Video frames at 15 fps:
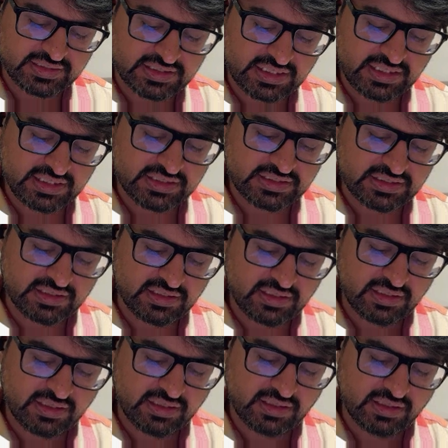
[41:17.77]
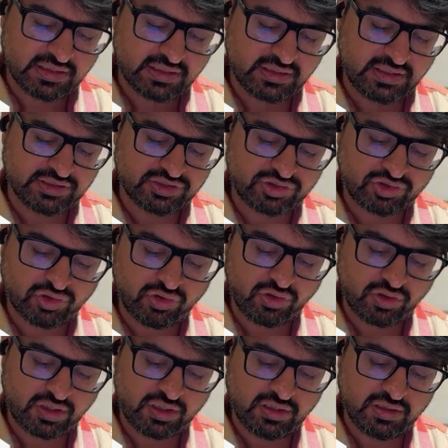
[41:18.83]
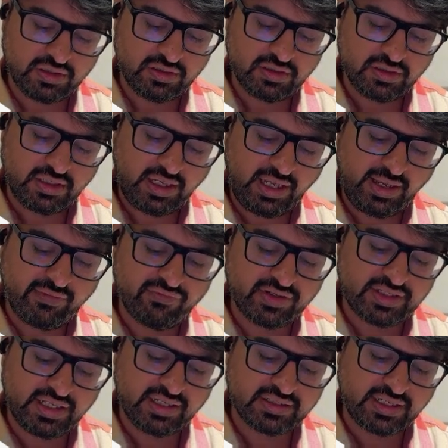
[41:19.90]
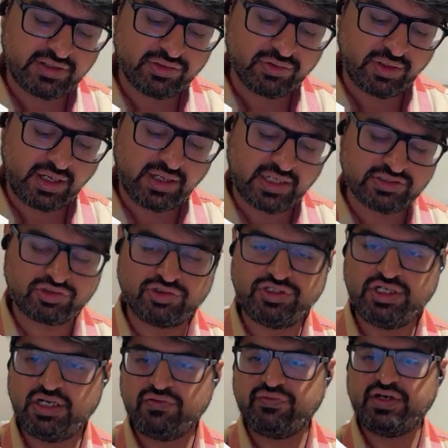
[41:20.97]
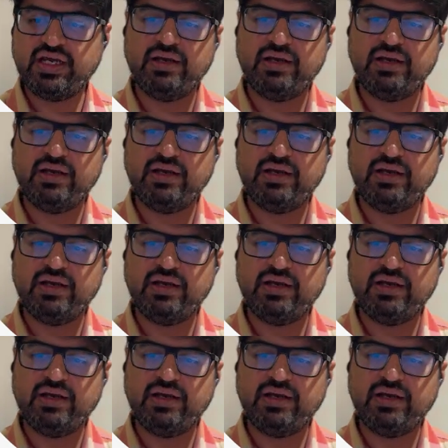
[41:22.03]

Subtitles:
disease, the stroke, everything that you are associating with